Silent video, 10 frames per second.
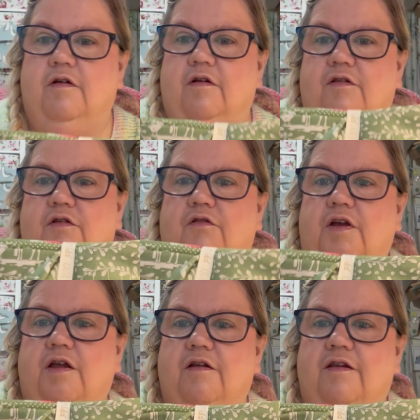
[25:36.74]

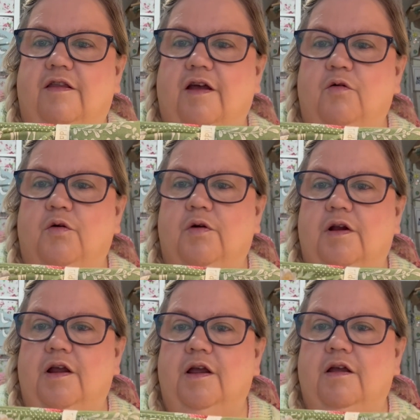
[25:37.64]
Sorry, I did that
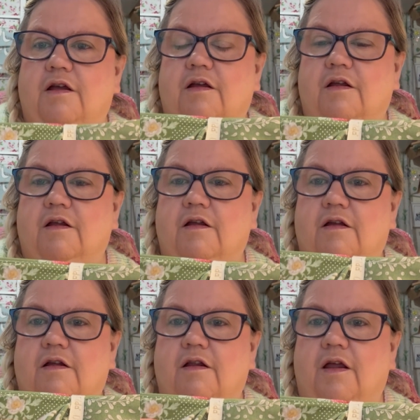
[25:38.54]
awkwardly.
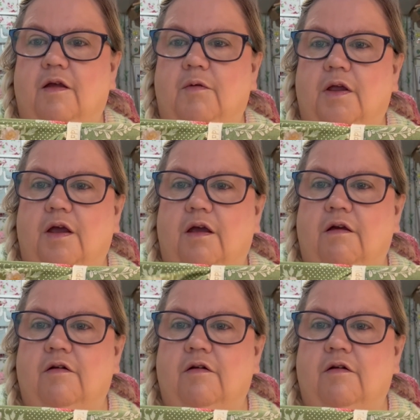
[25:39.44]
There we go.